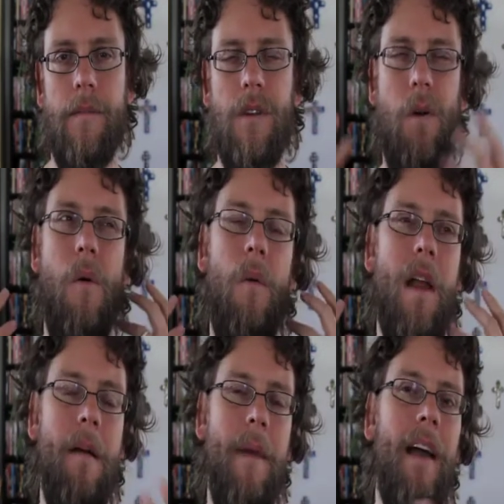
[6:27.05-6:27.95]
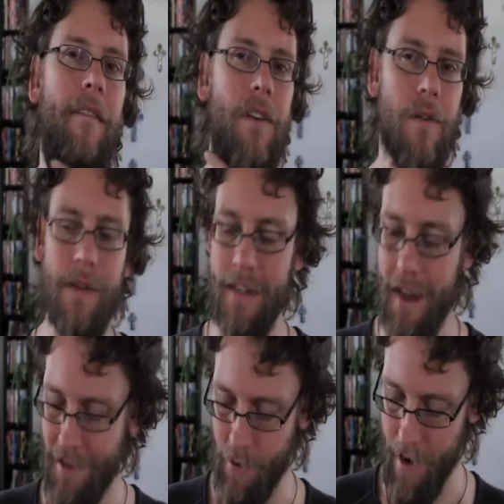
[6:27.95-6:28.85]
So what I beg of you is
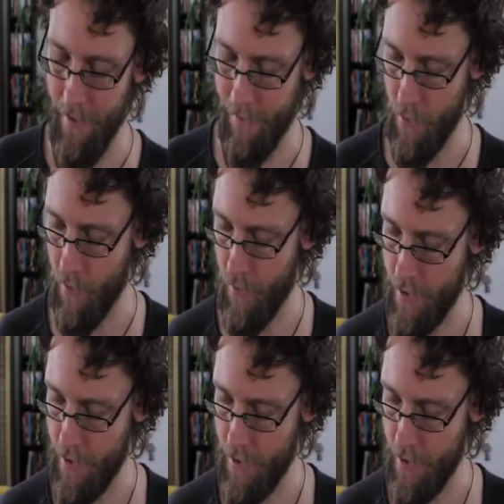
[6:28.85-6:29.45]
not to wait for,